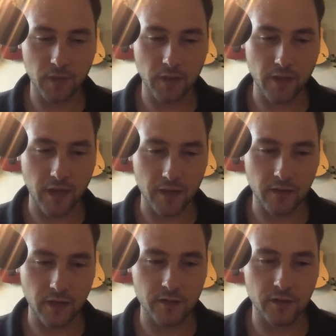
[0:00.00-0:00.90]
And
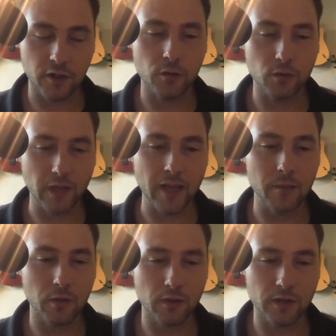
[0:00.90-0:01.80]
that is a new
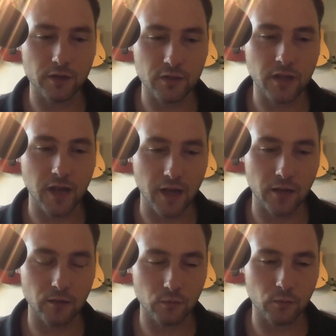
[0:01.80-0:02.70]
label that just
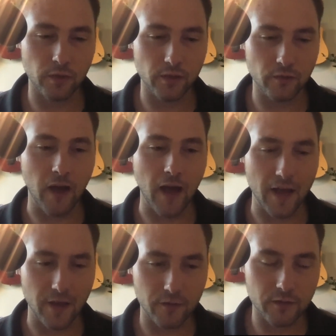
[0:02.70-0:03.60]
got
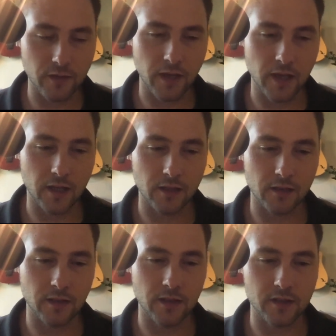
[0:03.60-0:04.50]
revived,
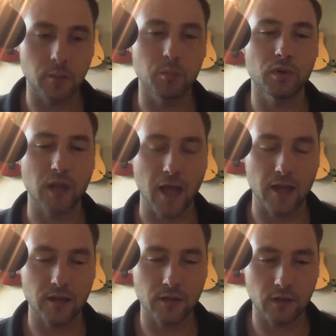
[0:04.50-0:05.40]
and it's a
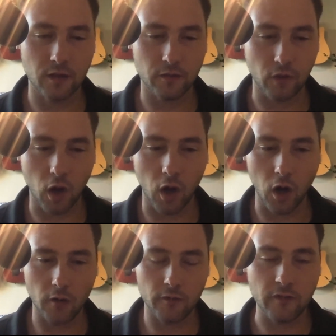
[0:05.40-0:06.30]
blend of
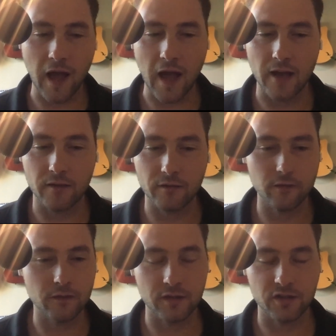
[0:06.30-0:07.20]
all five
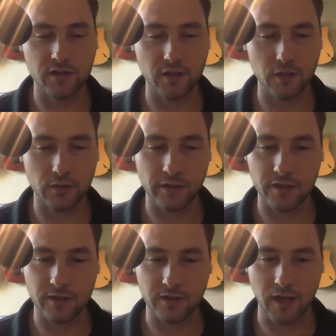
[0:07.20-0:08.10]

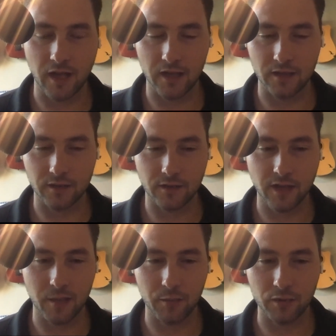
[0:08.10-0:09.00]
distilleries on
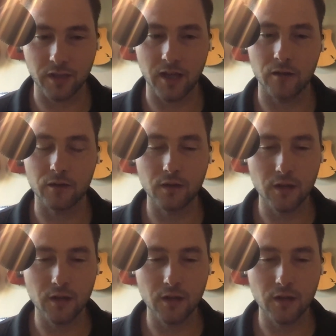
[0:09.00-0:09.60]
Campbelltown.